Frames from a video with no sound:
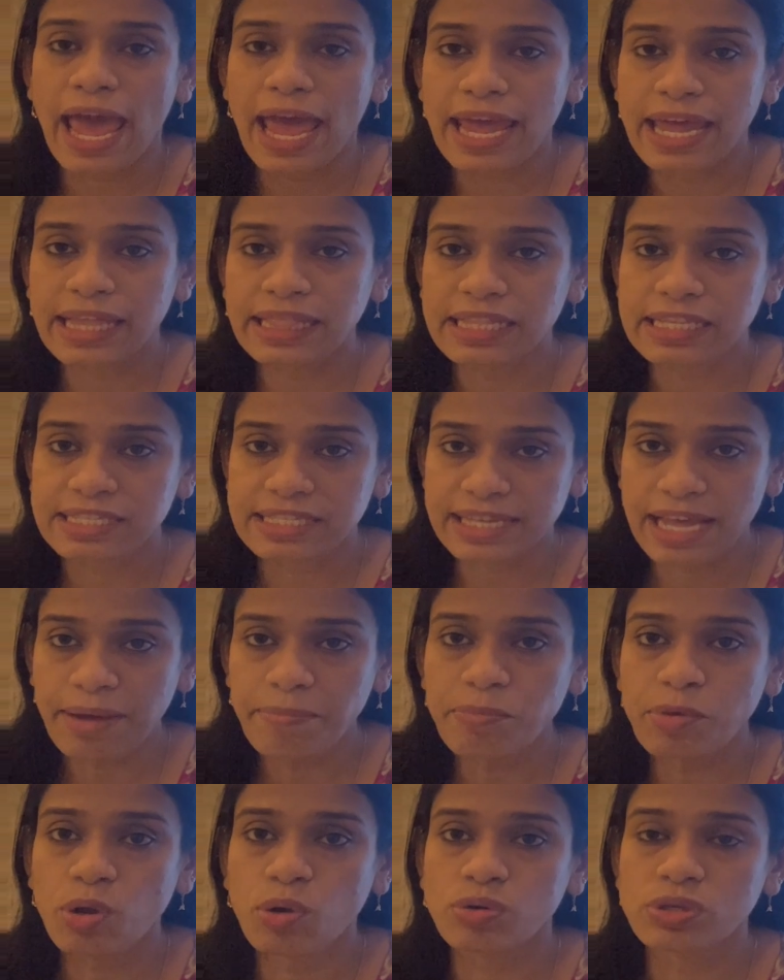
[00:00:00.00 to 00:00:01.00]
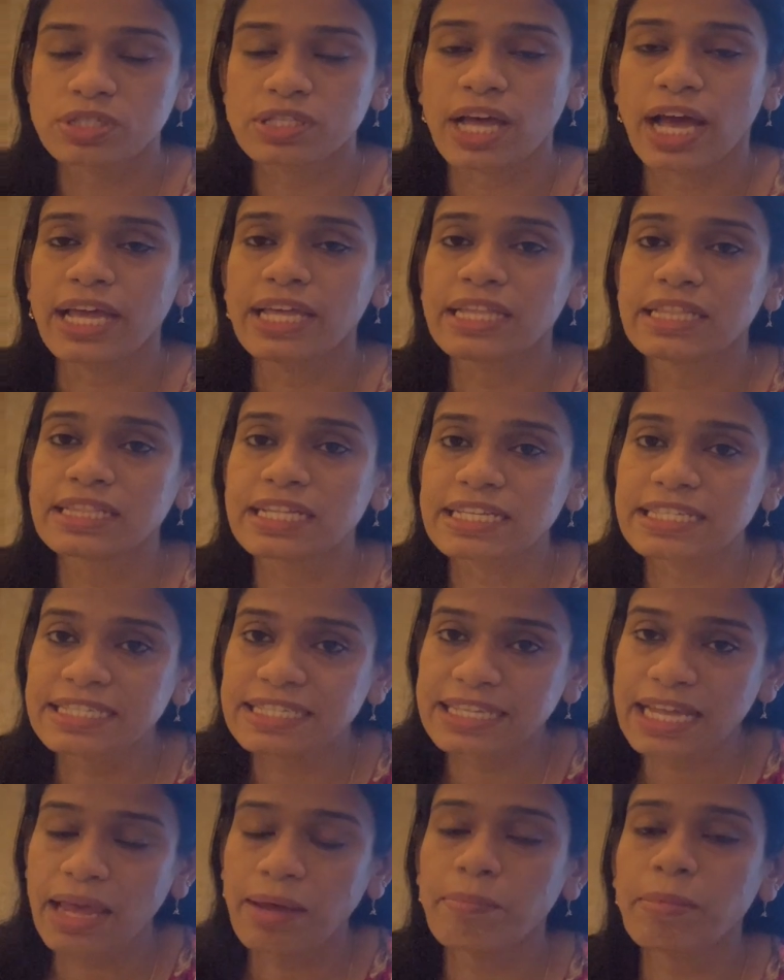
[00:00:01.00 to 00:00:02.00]
at the same loci, the
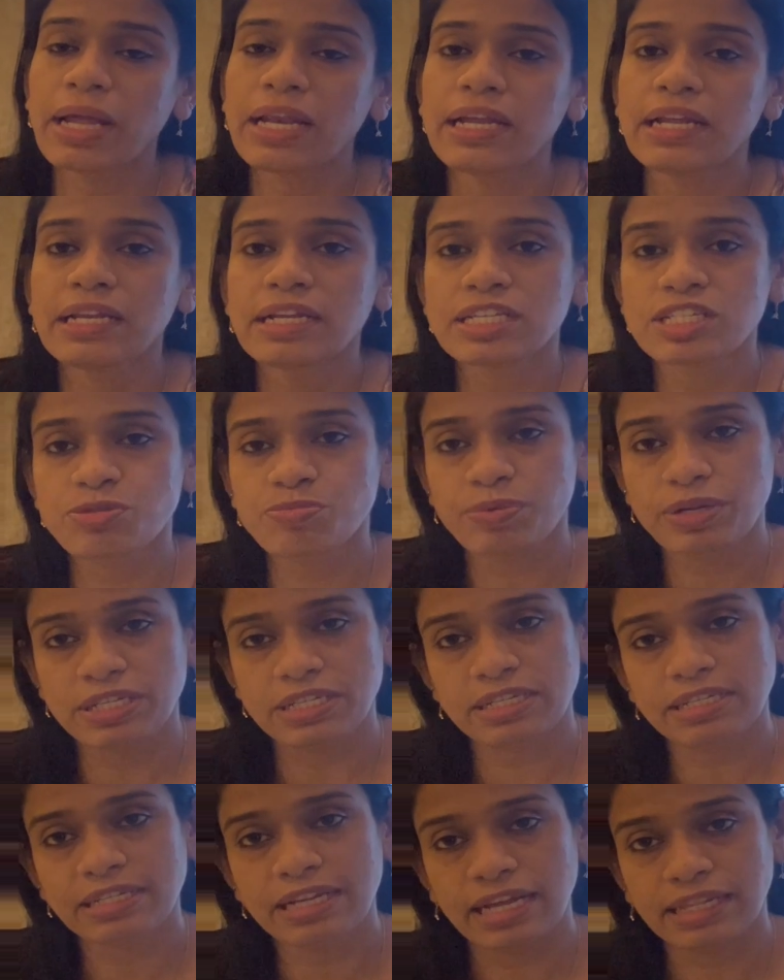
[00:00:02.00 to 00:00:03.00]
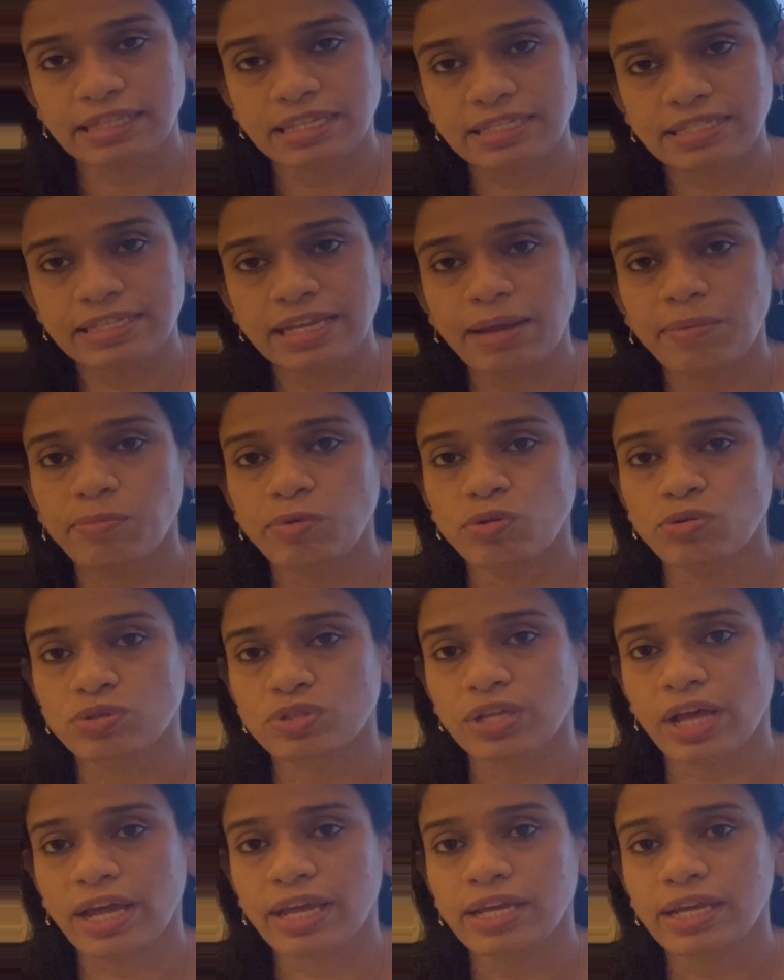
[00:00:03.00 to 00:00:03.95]
same allele is present at the same loci.